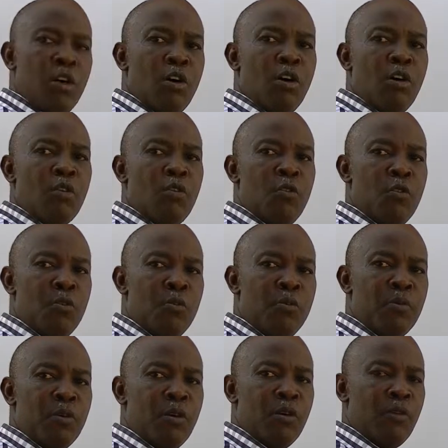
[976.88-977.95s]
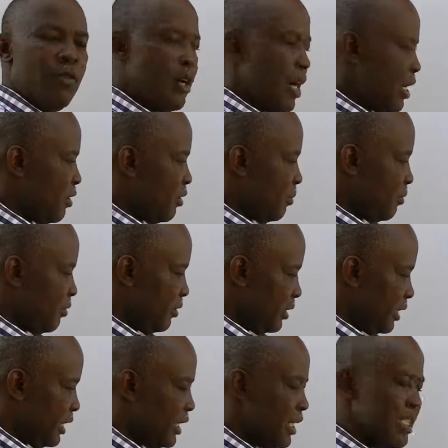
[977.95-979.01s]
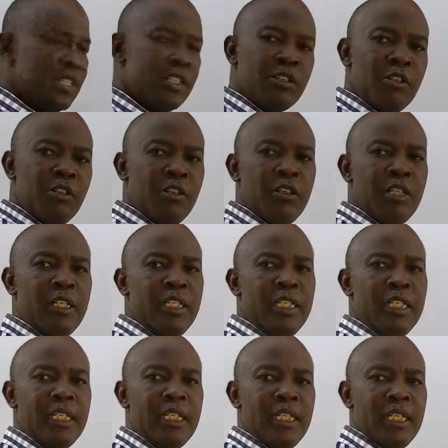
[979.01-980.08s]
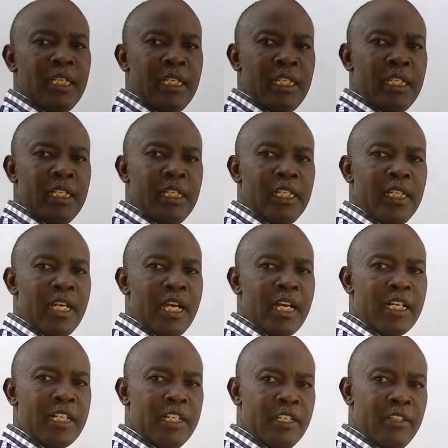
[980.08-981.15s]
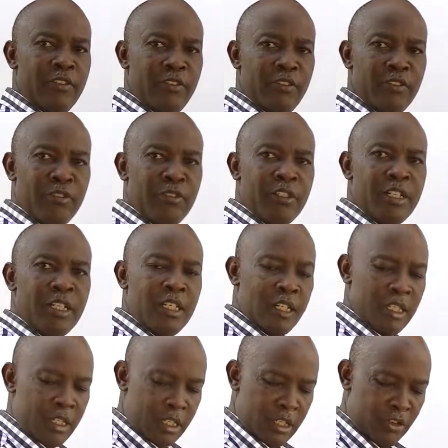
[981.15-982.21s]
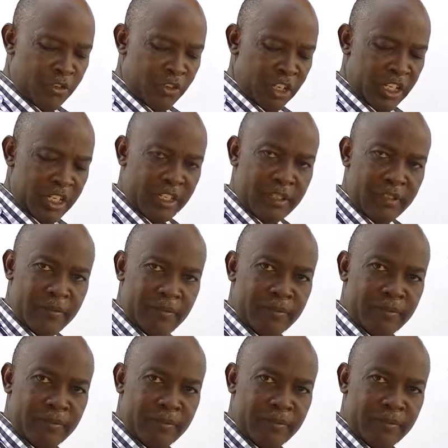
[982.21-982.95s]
or group of atoms is called inductive effect.